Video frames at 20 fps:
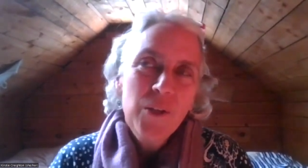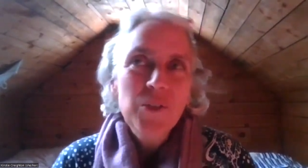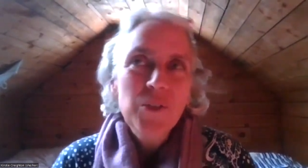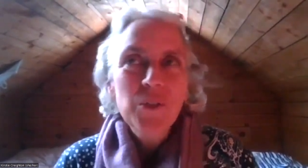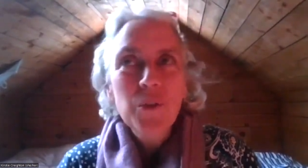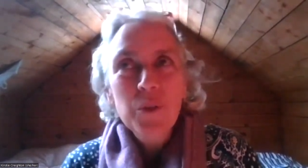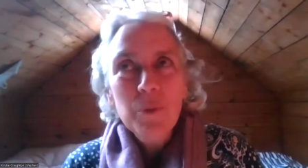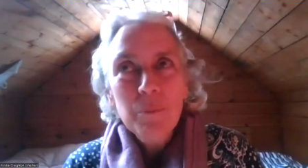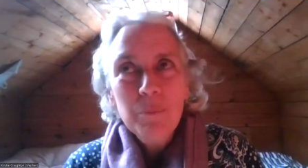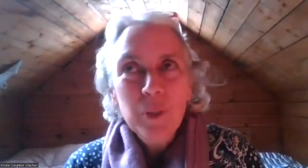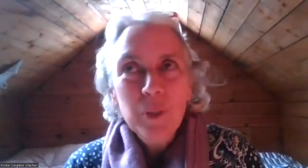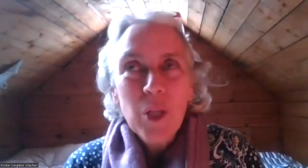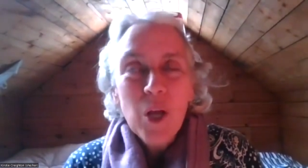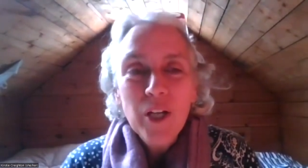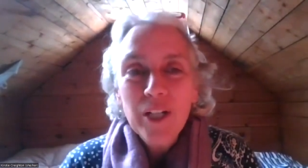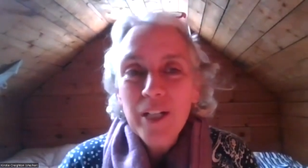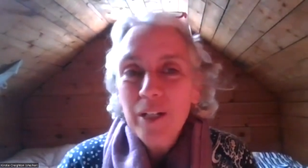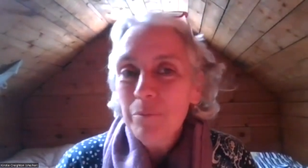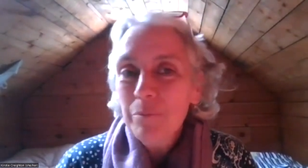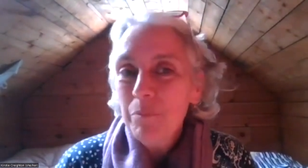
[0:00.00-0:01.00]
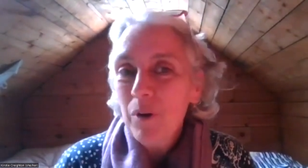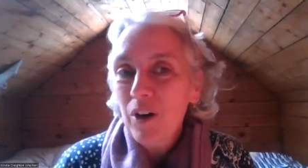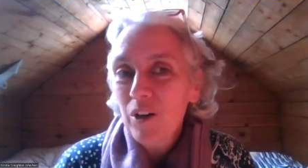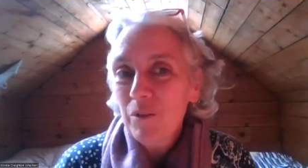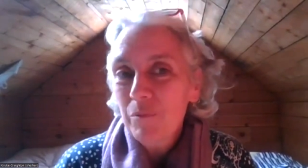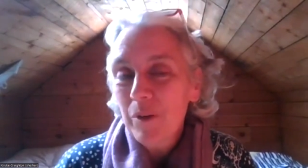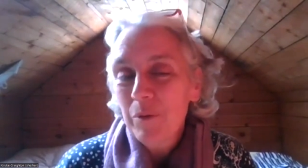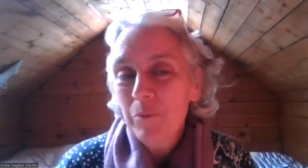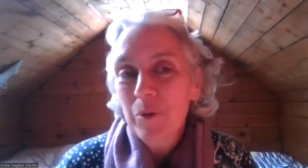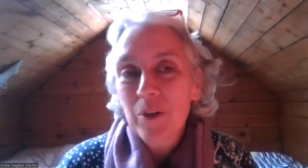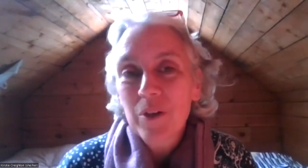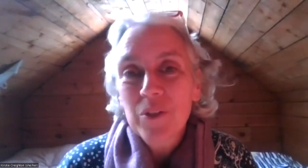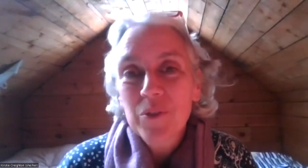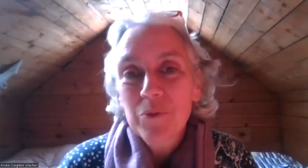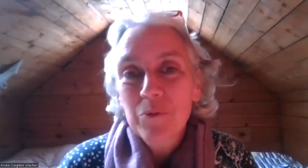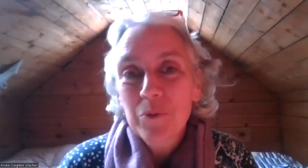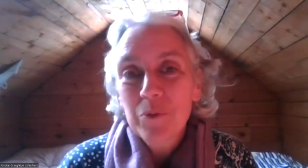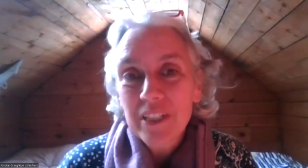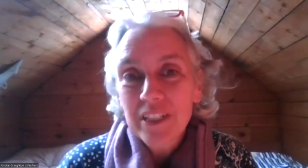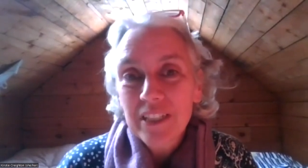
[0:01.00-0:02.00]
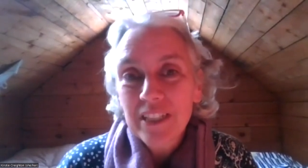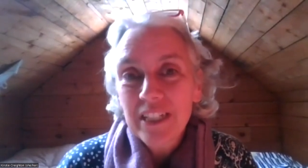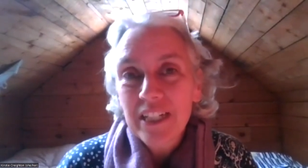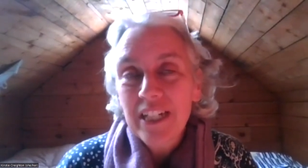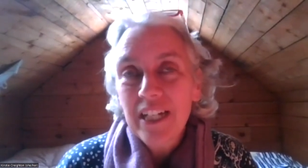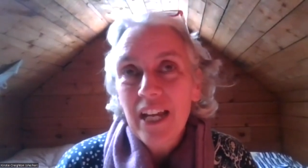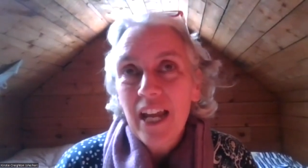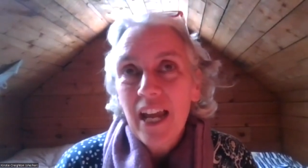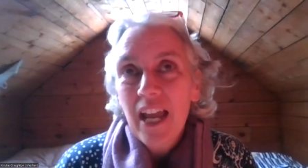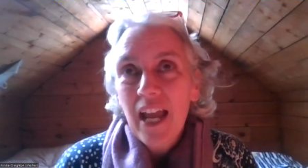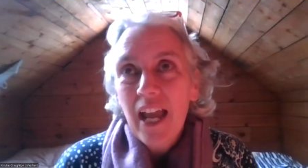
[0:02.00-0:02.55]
So the belonging part of my word is really.